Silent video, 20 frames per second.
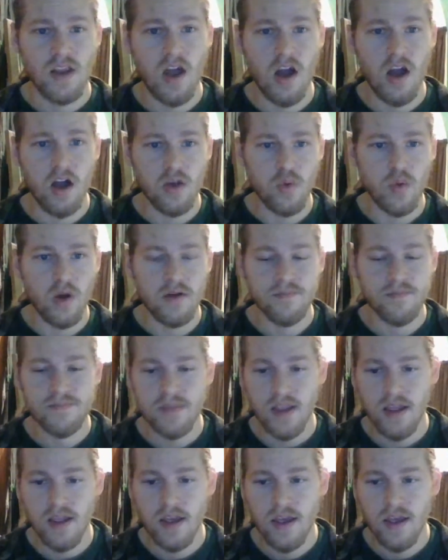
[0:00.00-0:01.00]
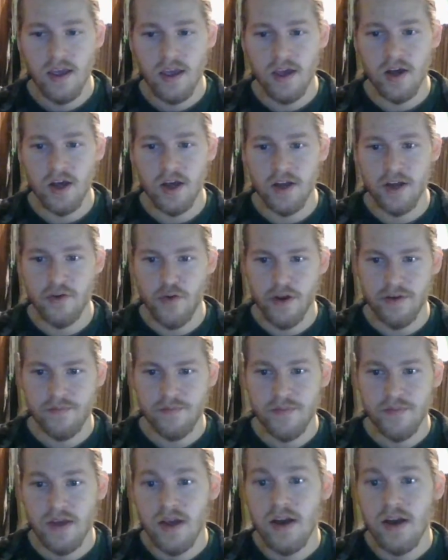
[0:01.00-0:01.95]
Agua, hail hydrate.